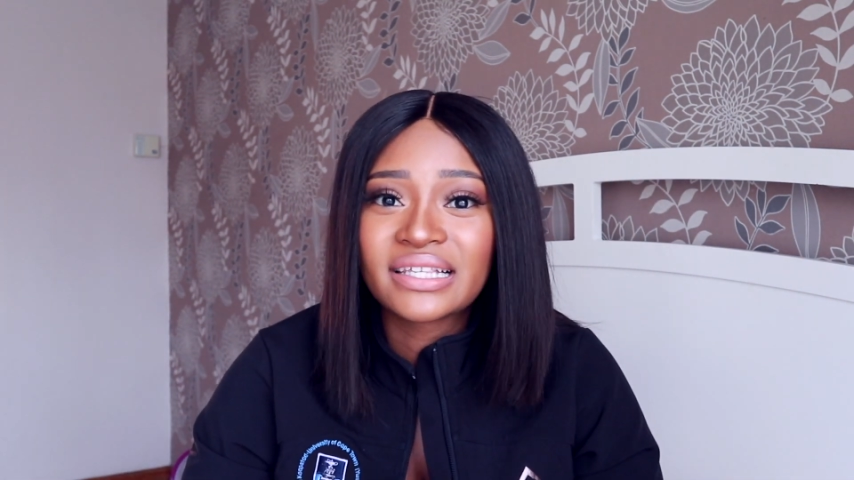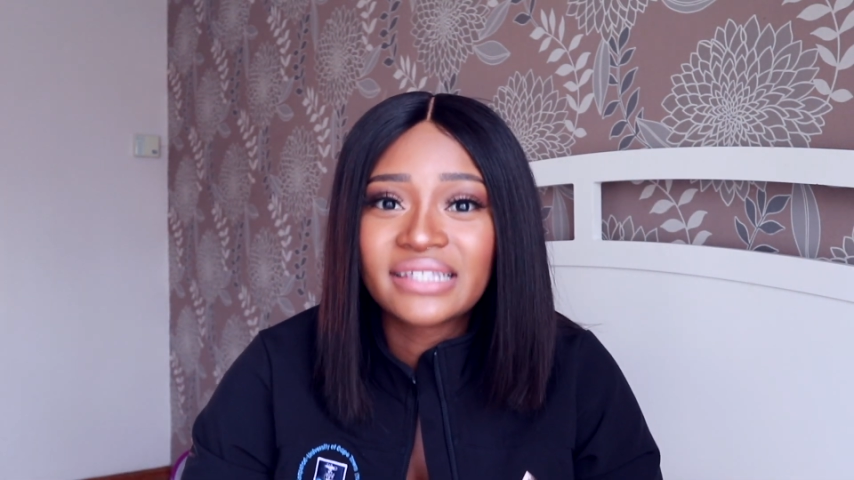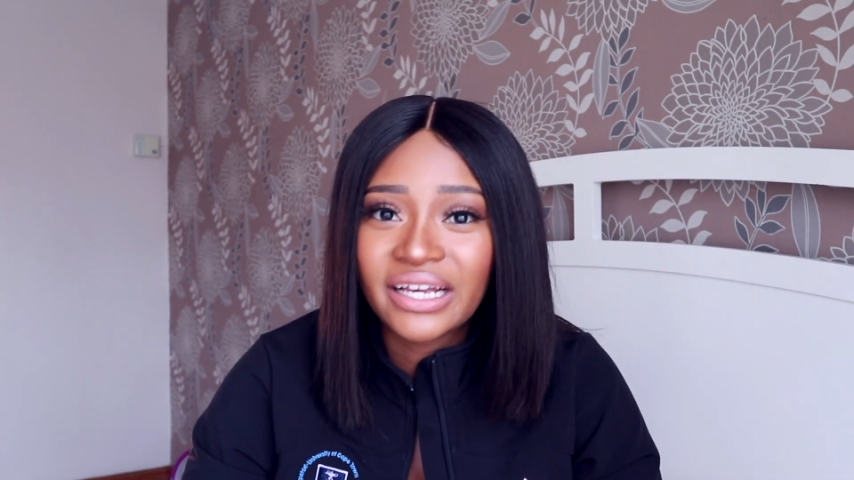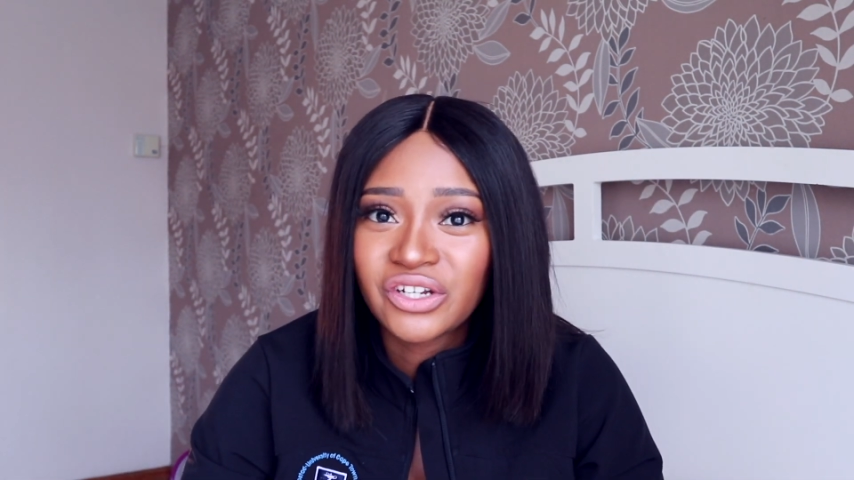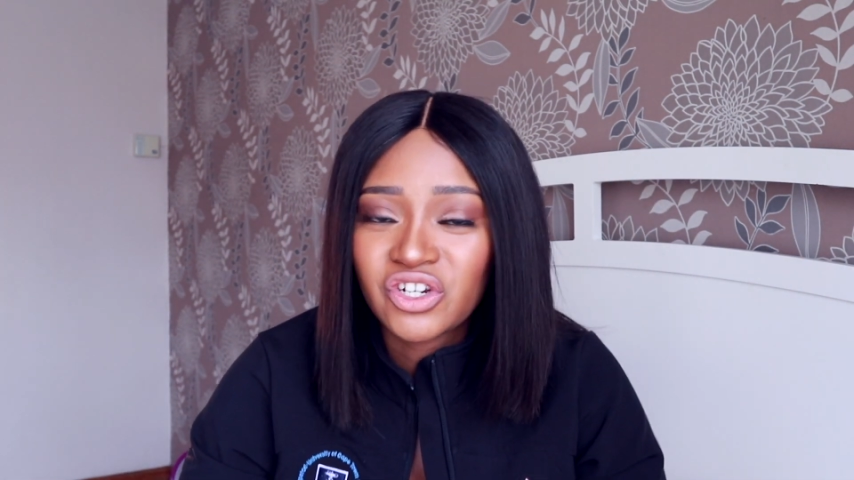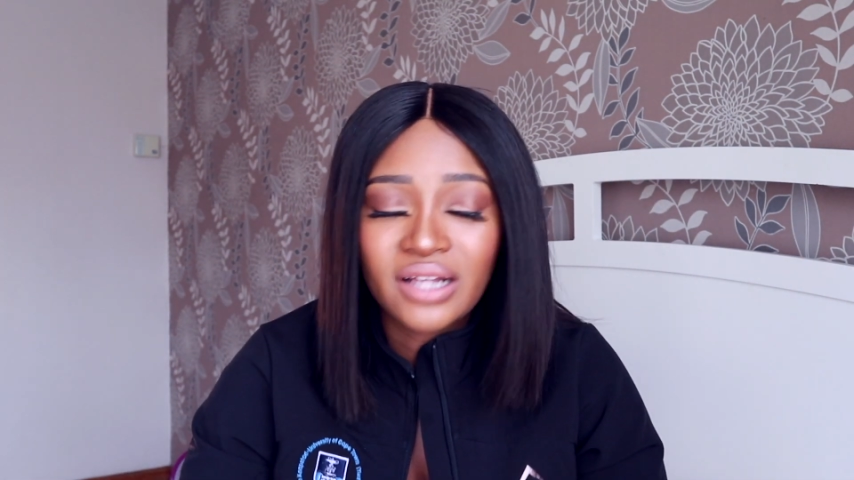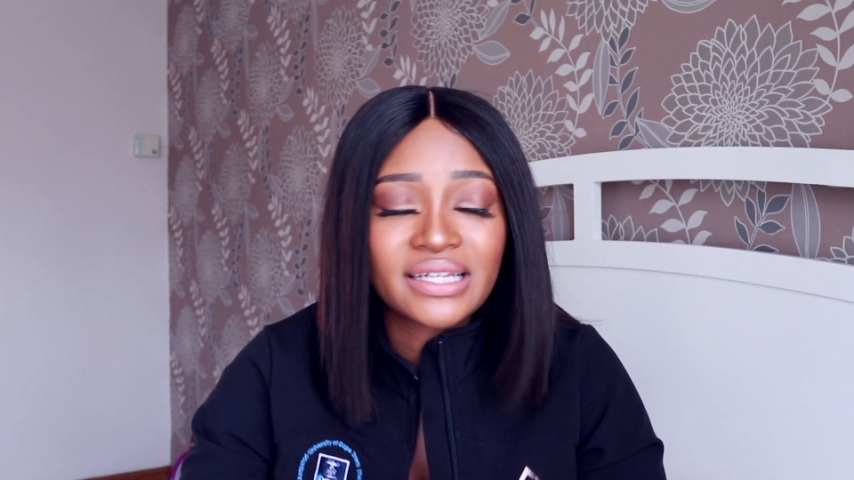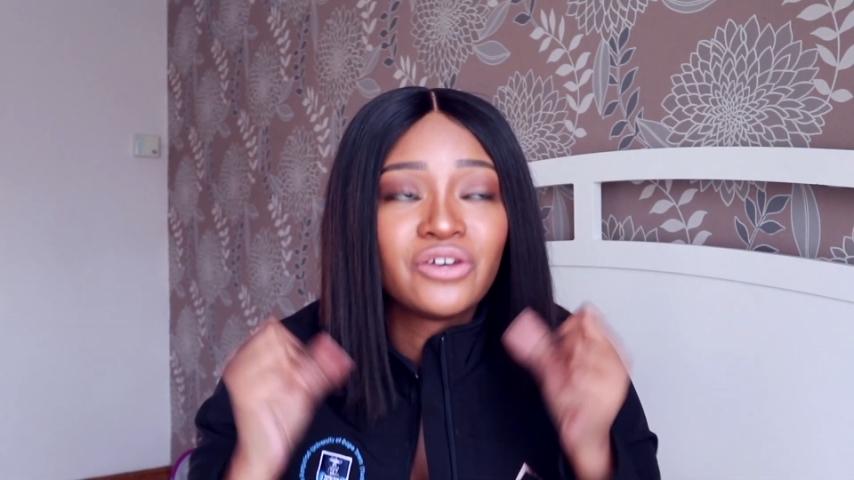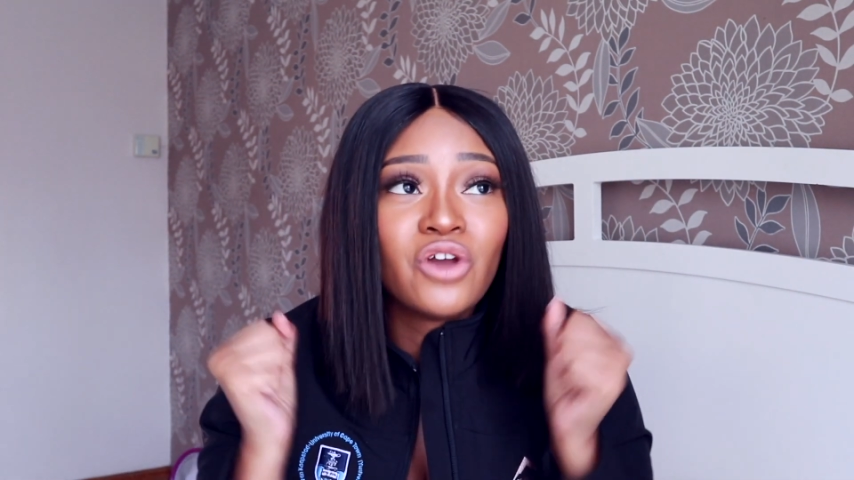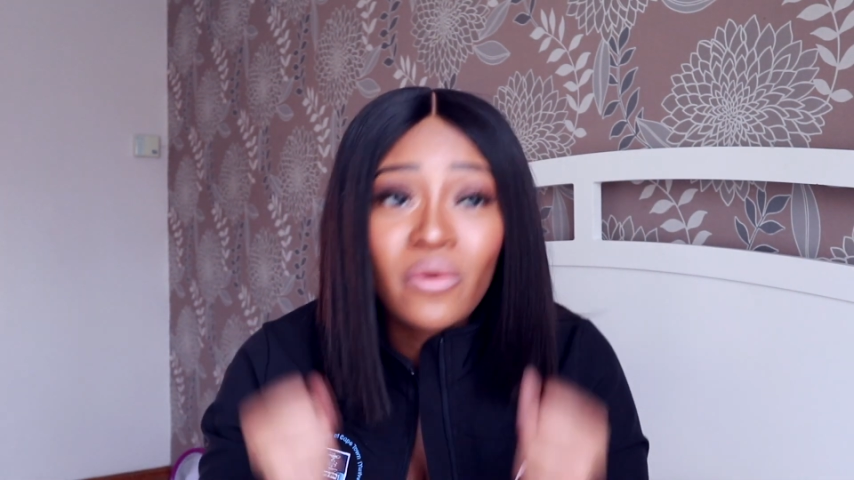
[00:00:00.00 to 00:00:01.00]
second chance?
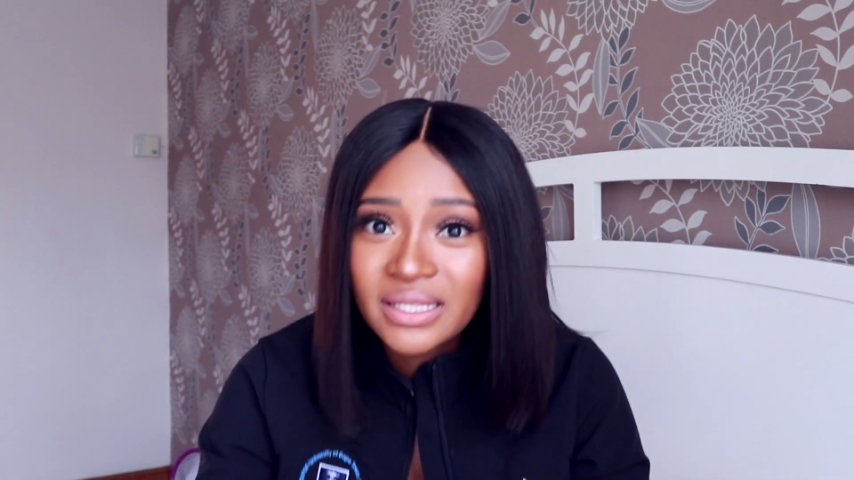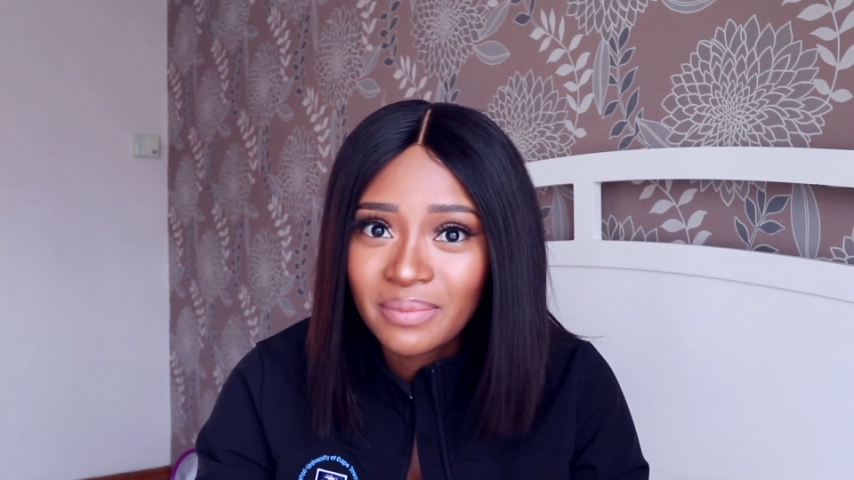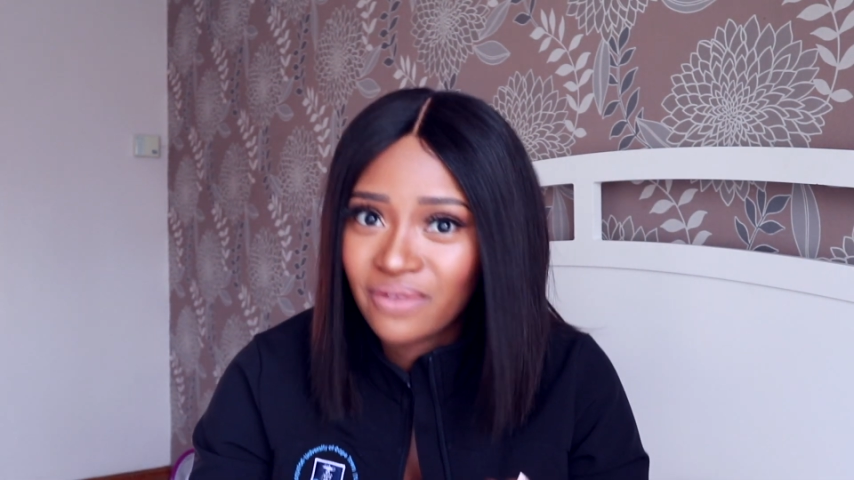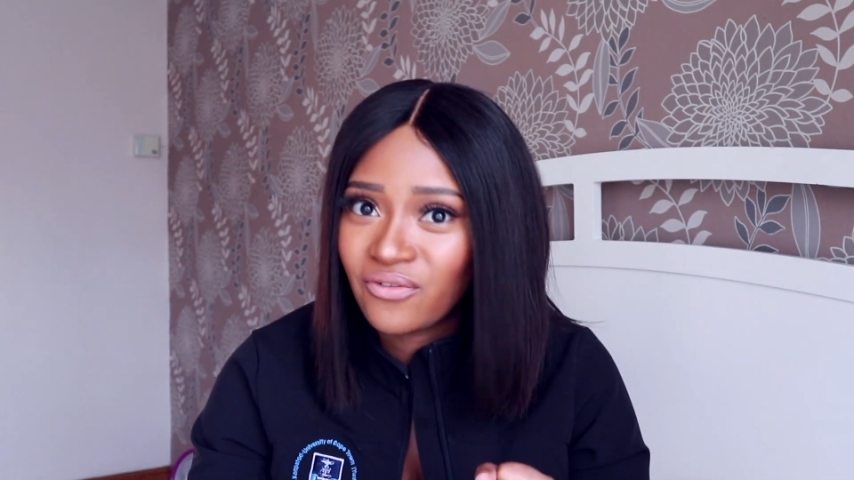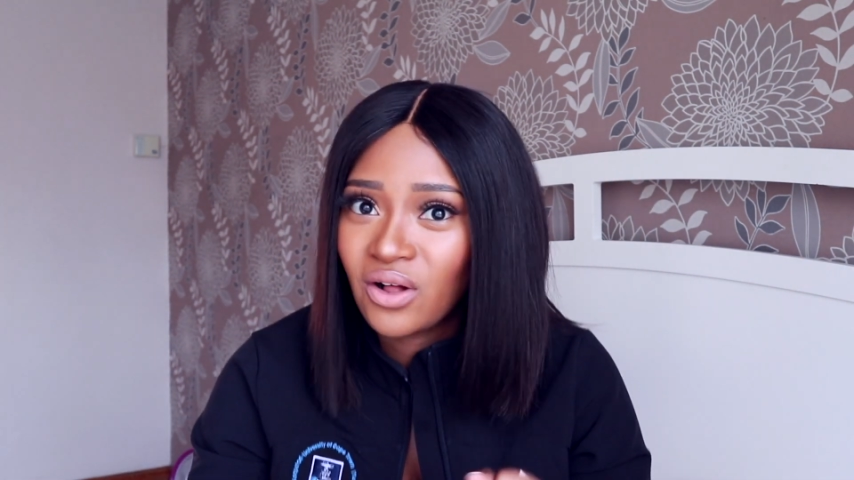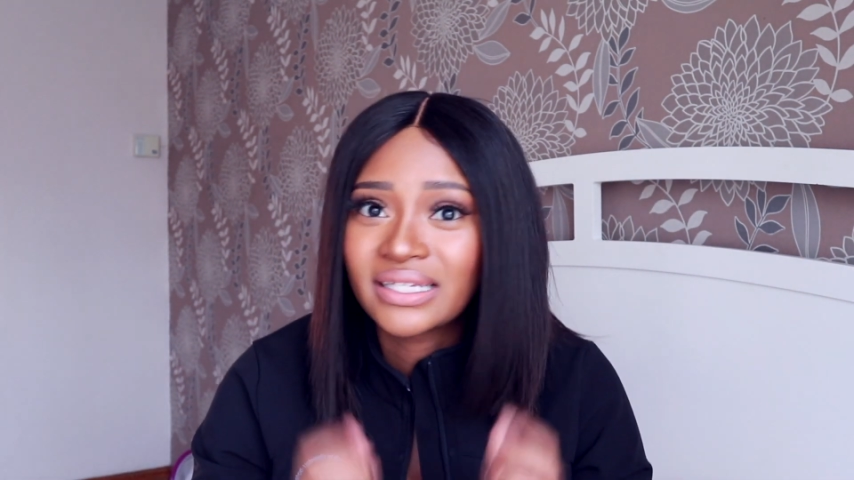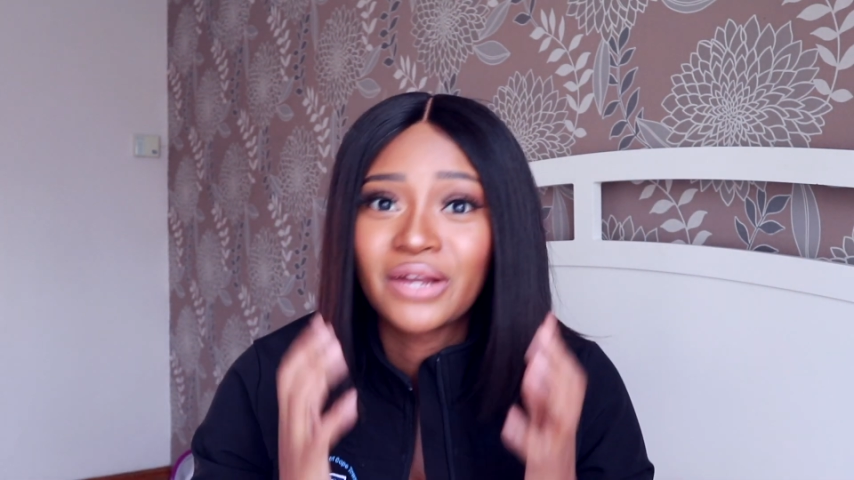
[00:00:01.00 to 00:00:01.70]
I know it's my fault.